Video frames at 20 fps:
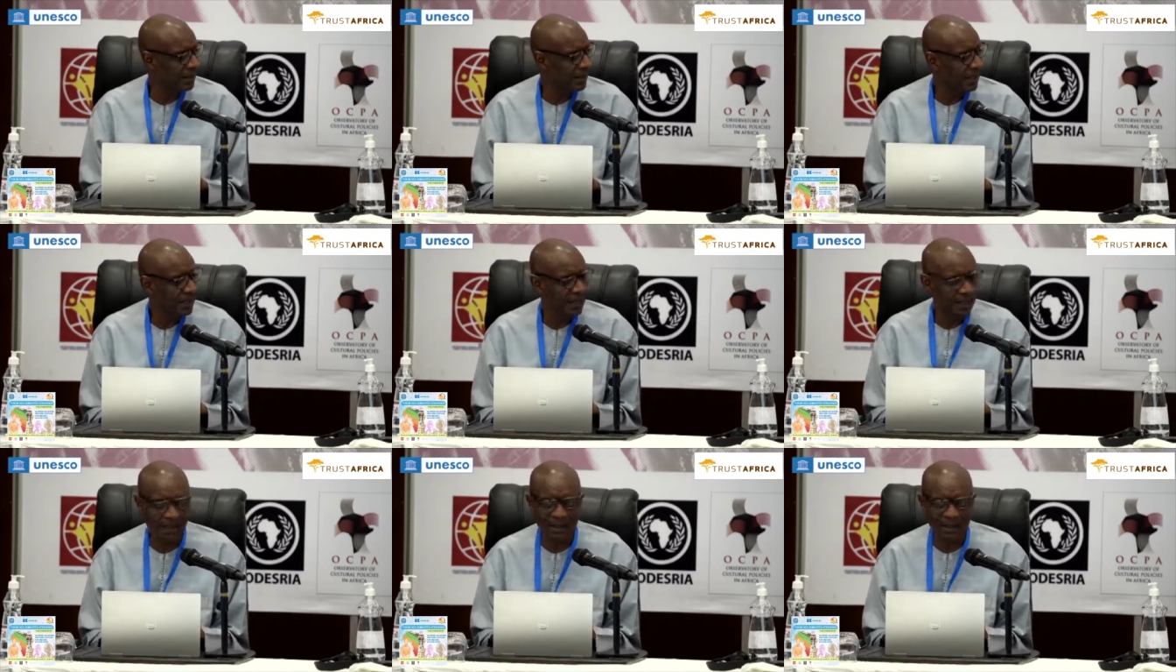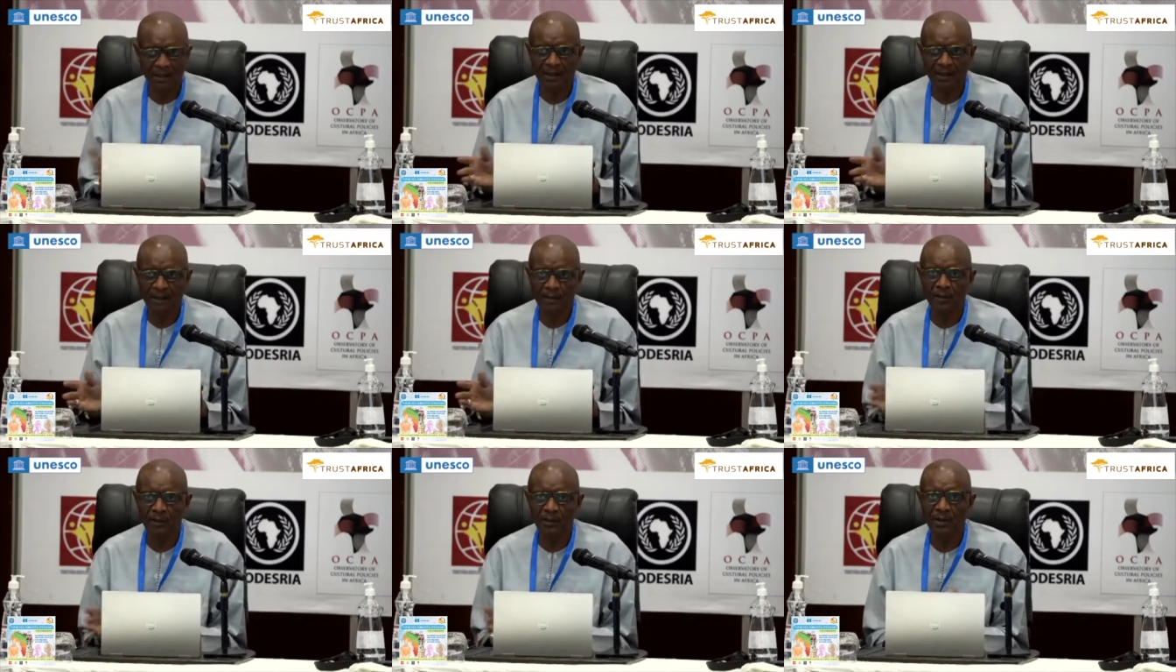I think
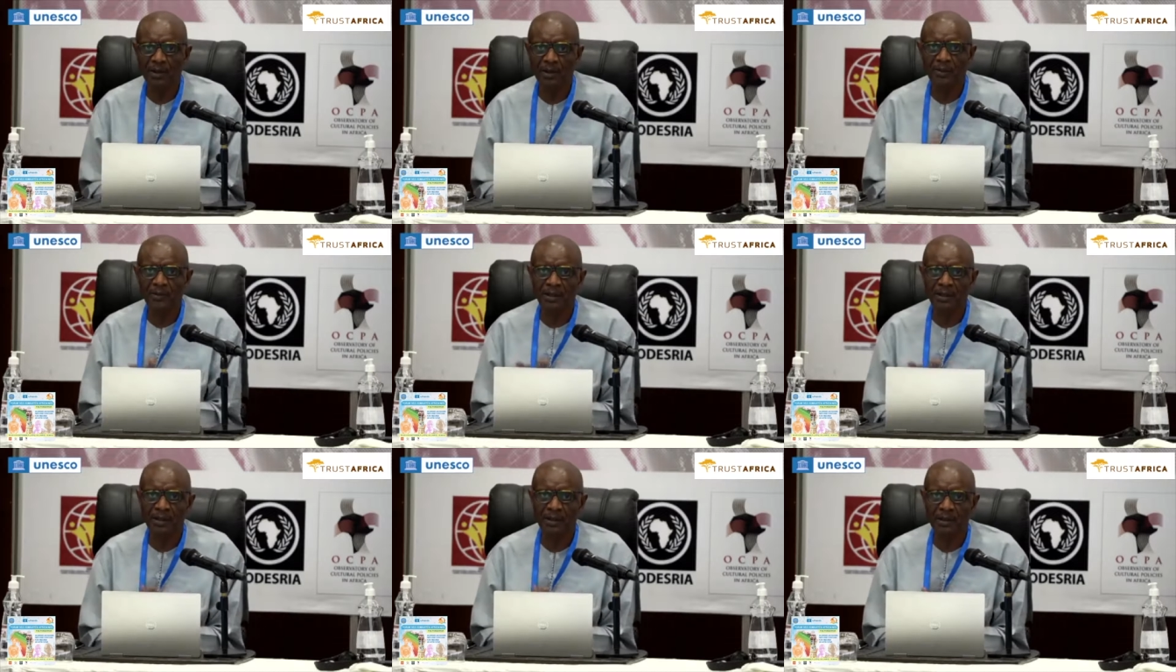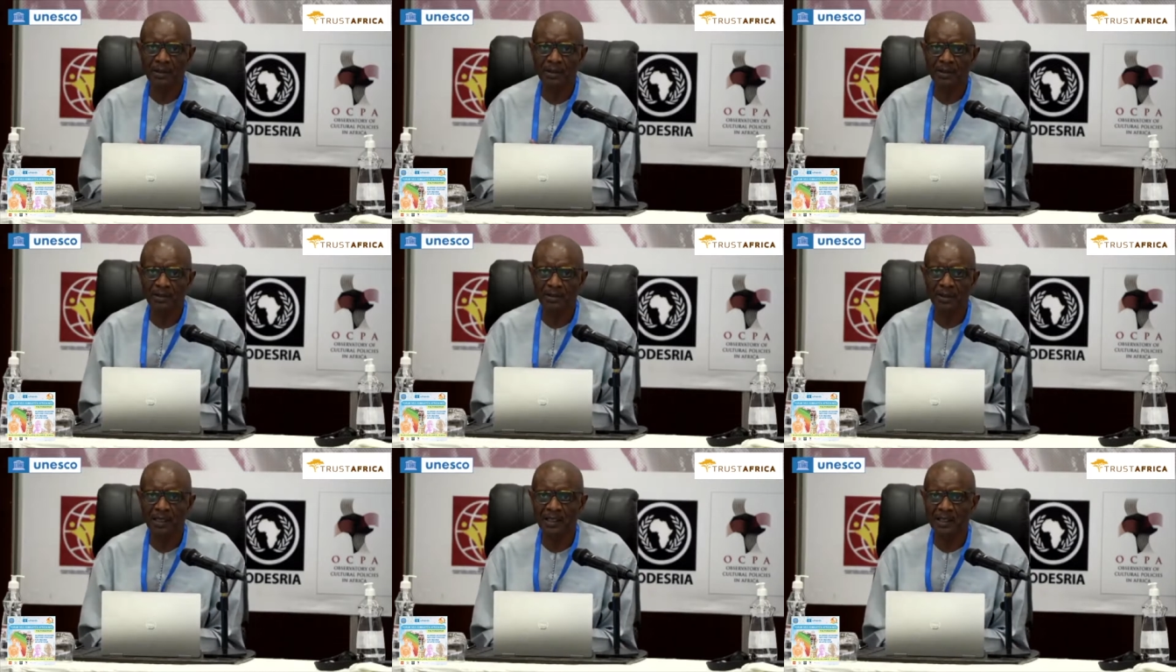we'll be
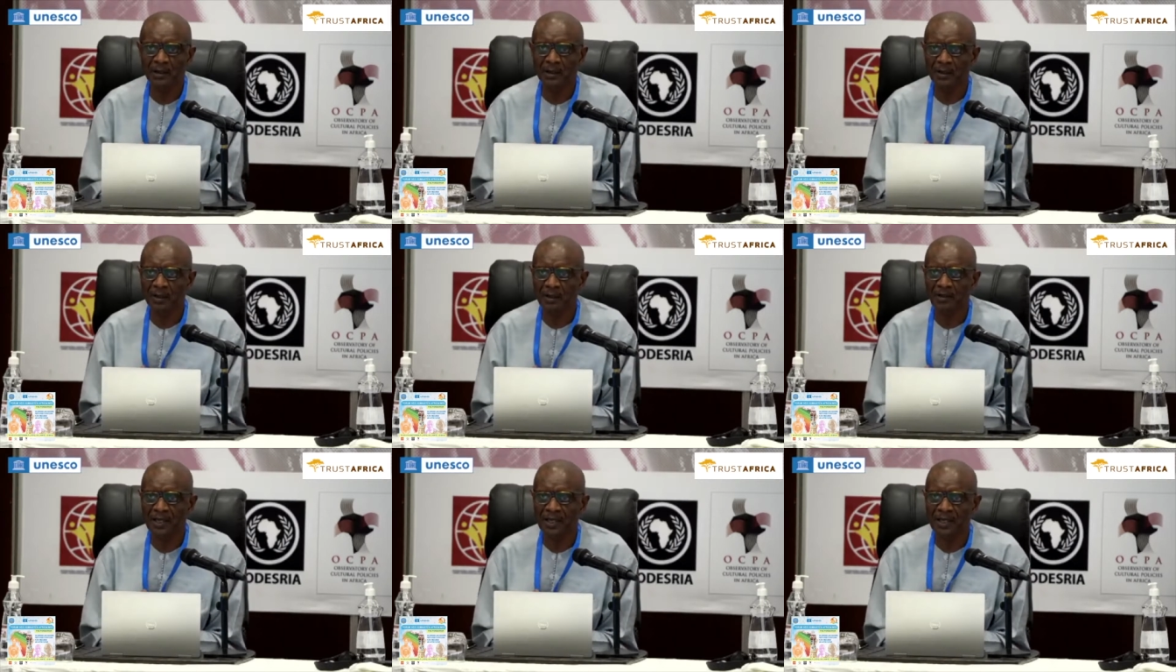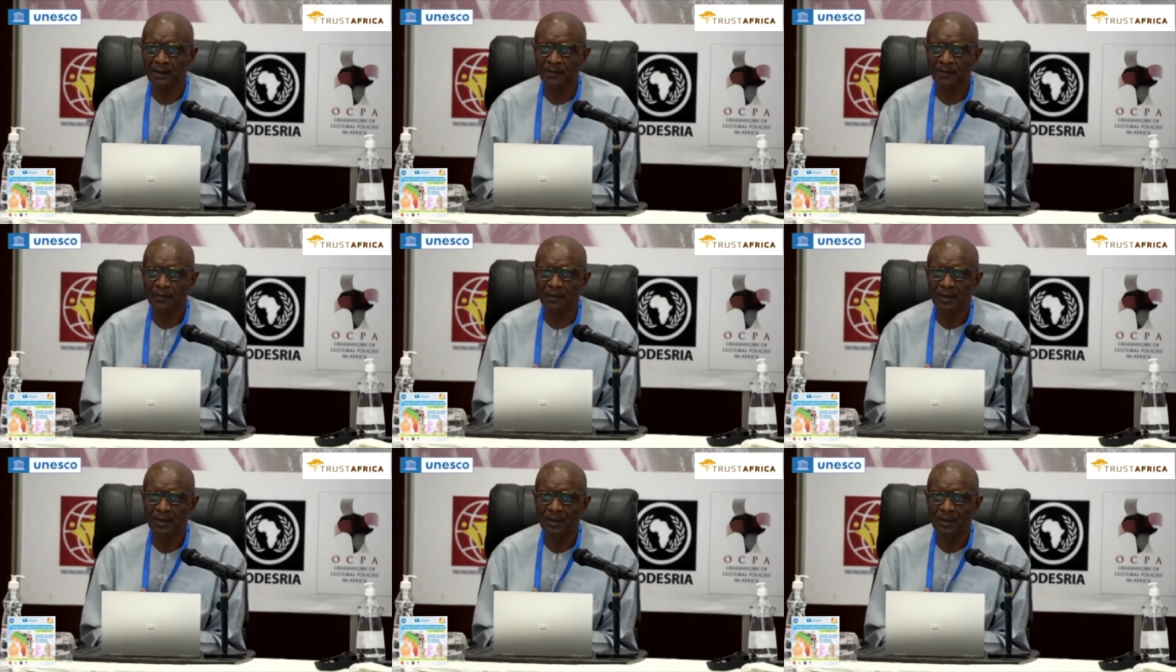spending a lot of time
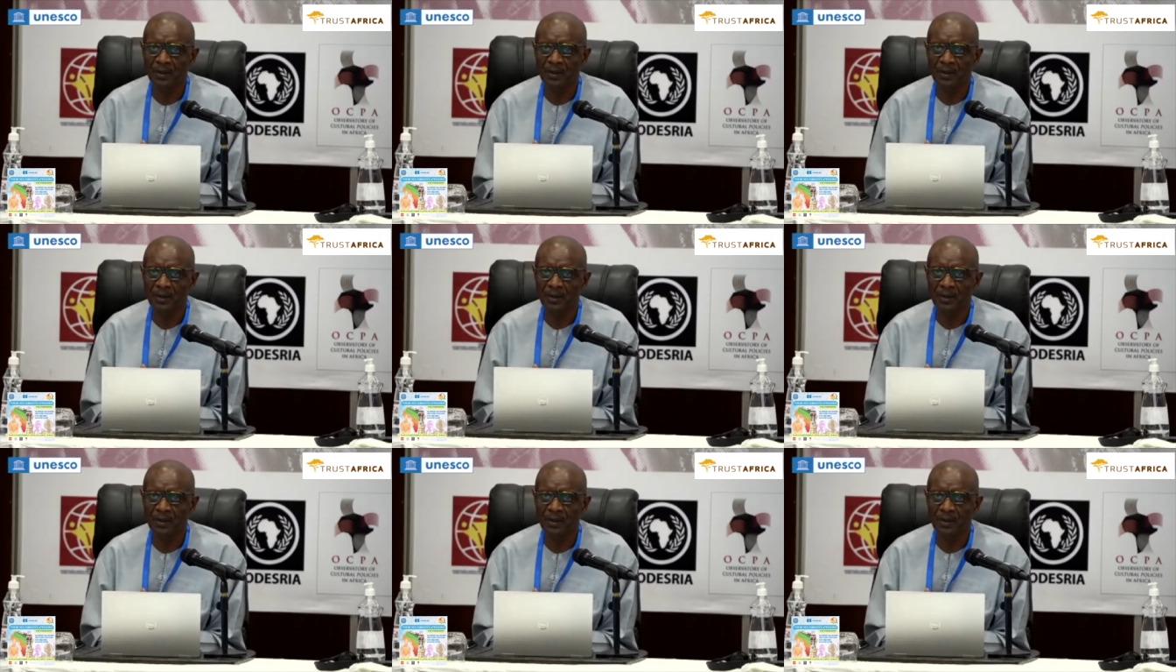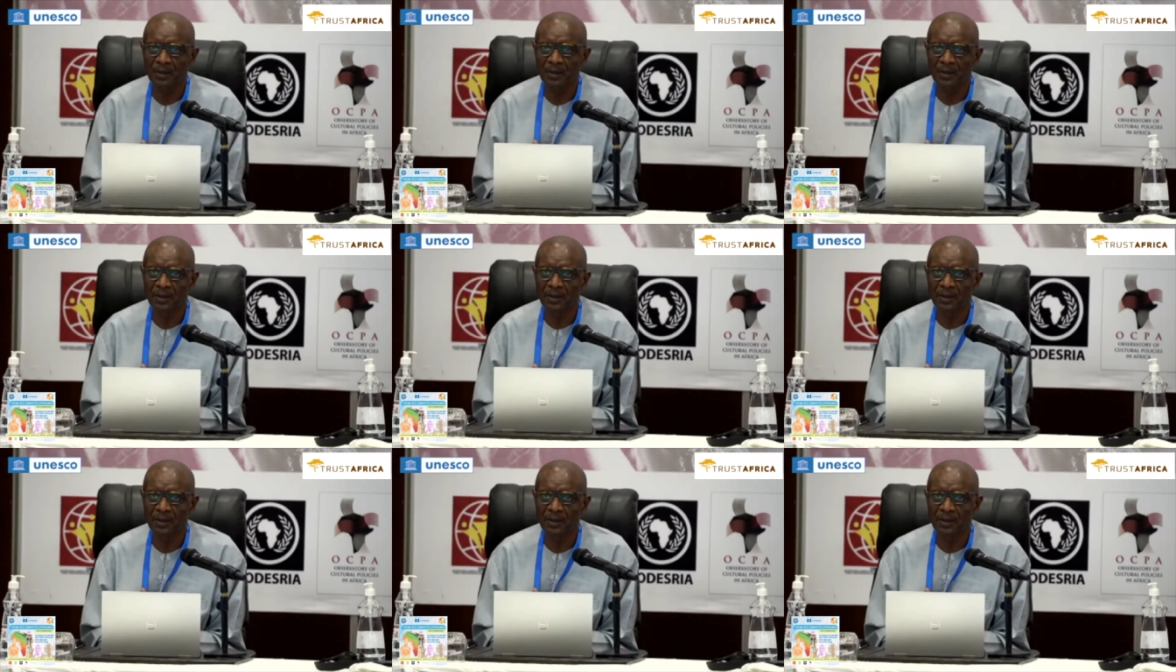and
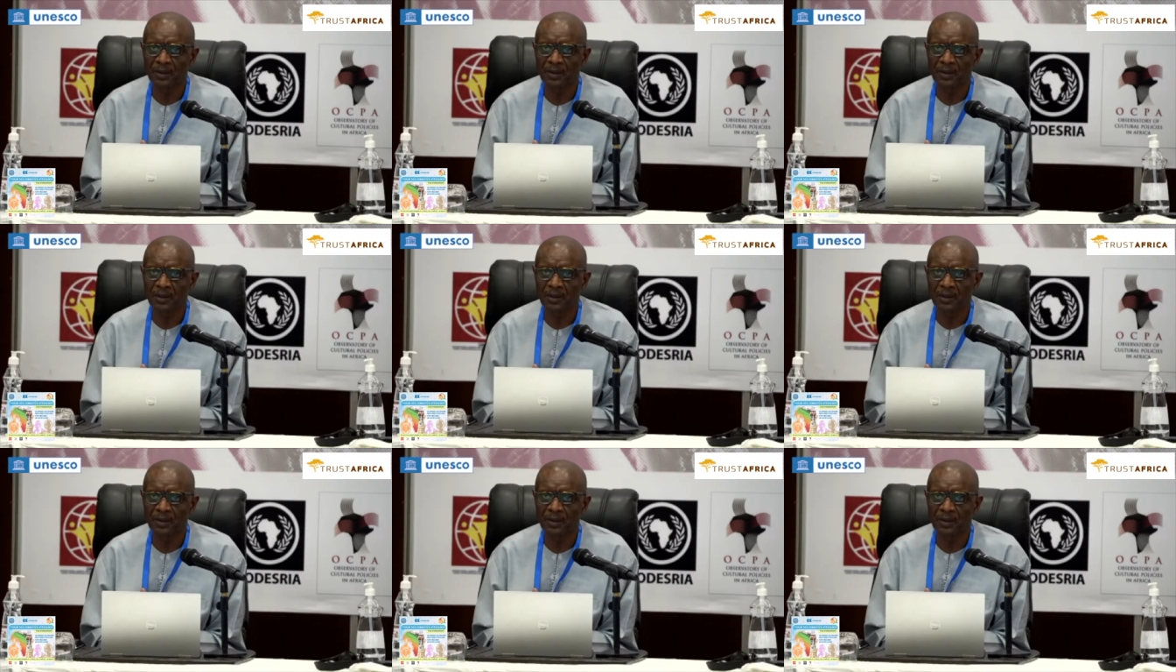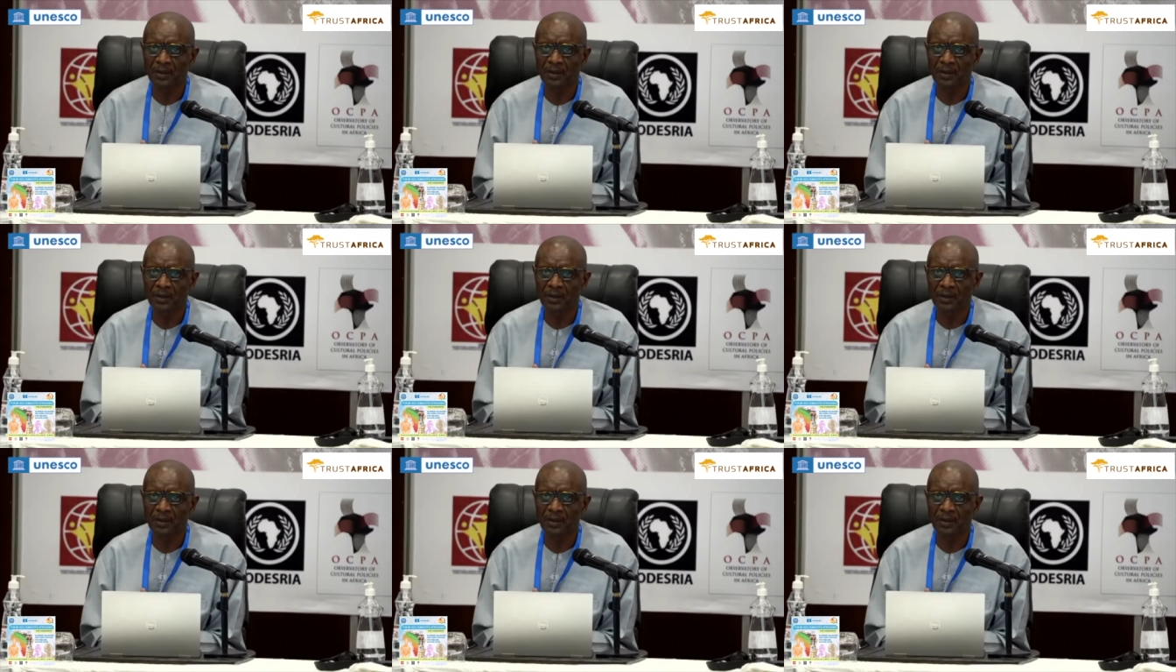not making much
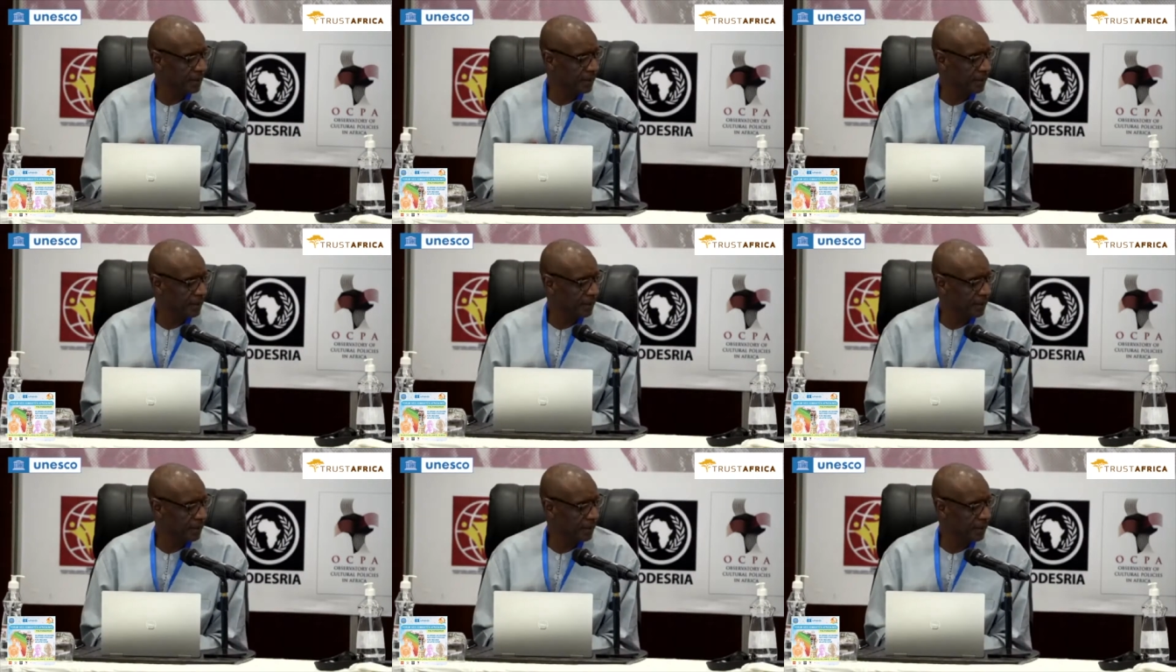progress.